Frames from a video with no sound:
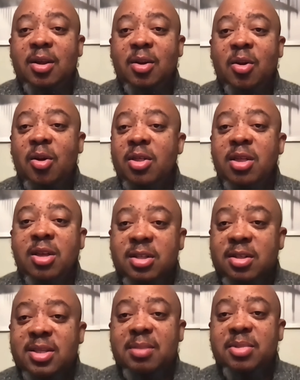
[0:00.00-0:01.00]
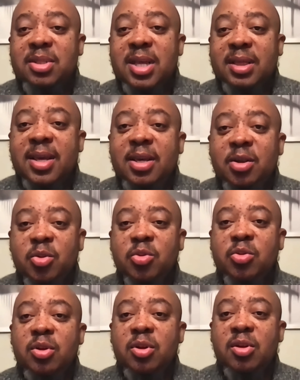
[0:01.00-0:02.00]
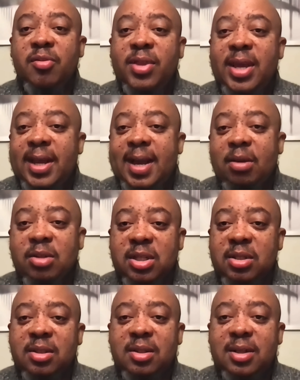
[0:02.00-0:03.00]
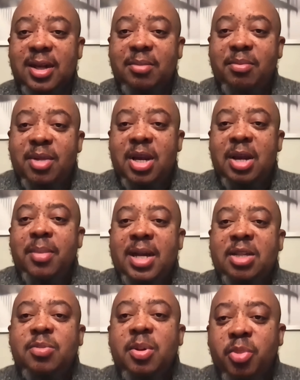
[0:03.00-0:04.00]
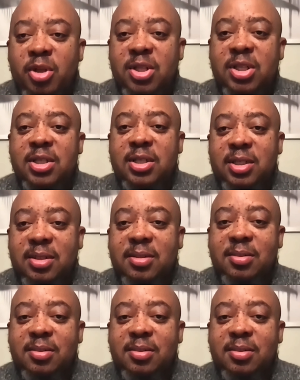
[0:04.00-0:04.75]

or other systems that they use for the accounting and management processes.